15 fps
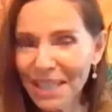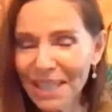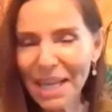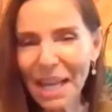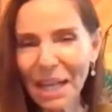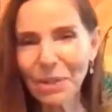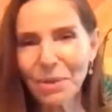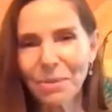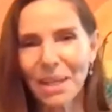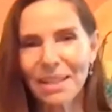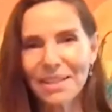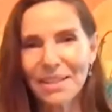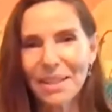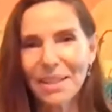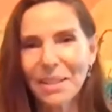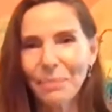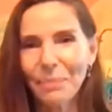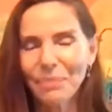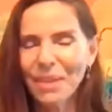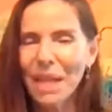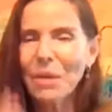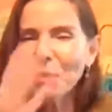detail-oriented
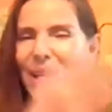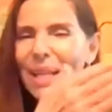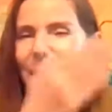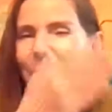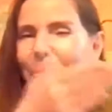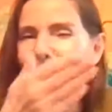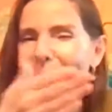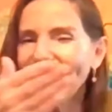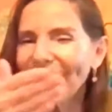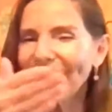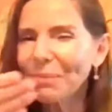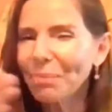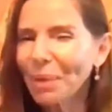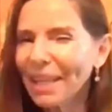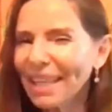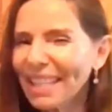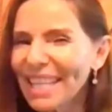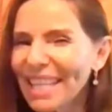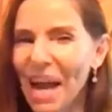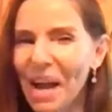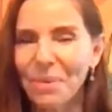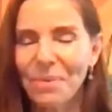and really break it
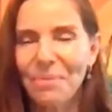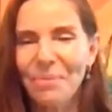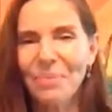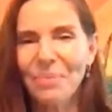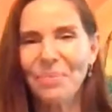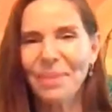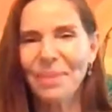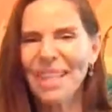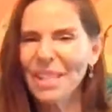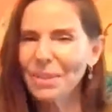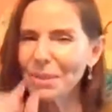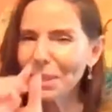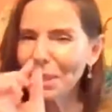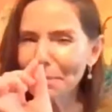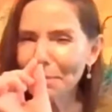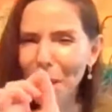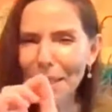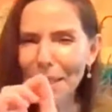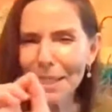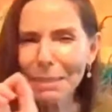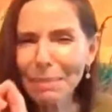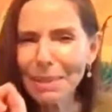down into
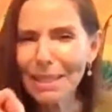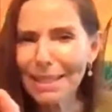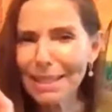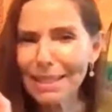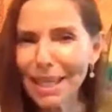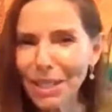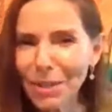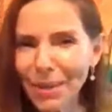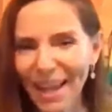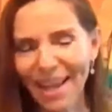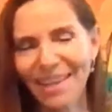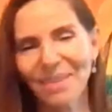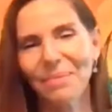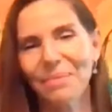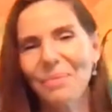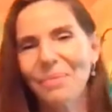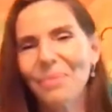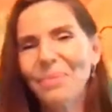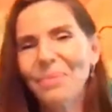smallest pieces that you can.